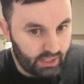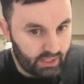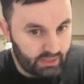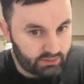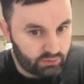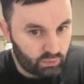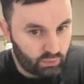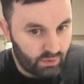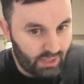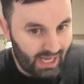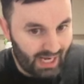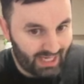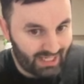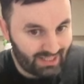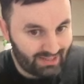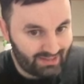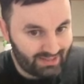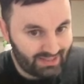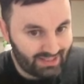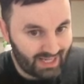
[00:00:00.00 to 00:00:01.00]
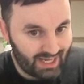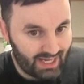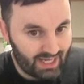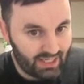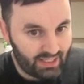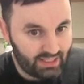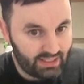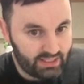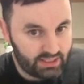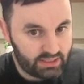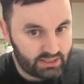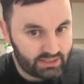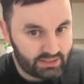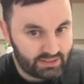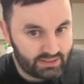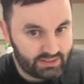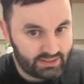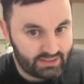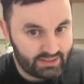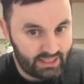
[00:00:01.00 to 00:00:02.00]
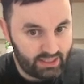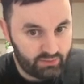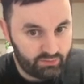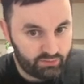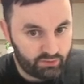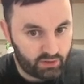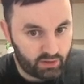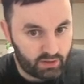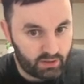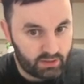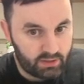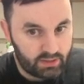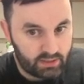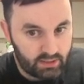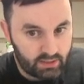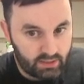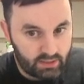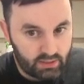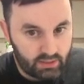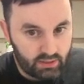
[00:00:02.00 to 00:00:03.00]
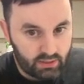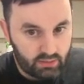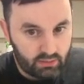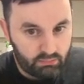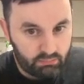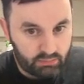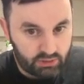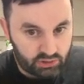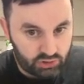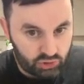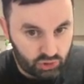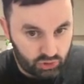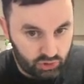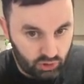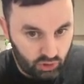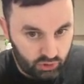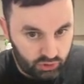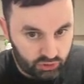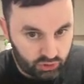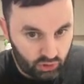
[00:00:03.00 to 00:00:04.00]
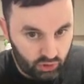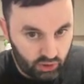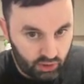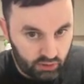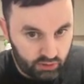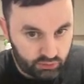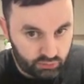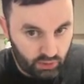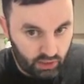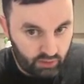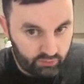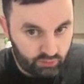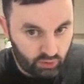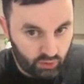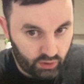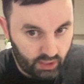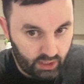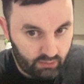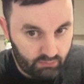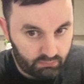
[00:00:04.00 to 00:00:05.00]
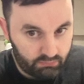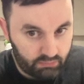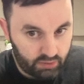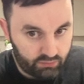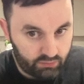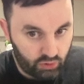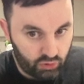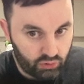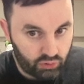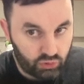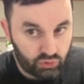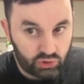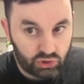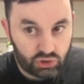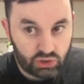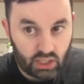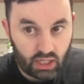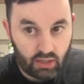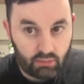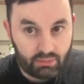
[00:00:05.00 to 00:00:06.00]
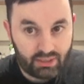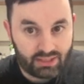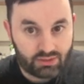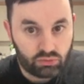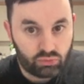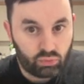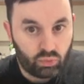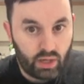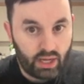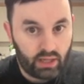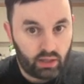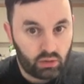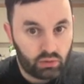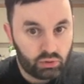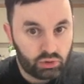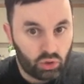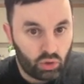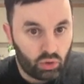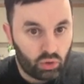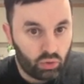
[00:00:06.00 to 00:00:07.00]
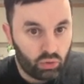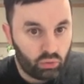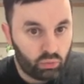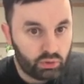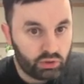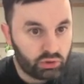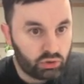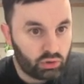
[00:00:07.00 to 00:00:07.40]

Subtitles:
So Nakatani is safer. Mitsuta looks good here as well. I've got him. I've got Usami as well, who's always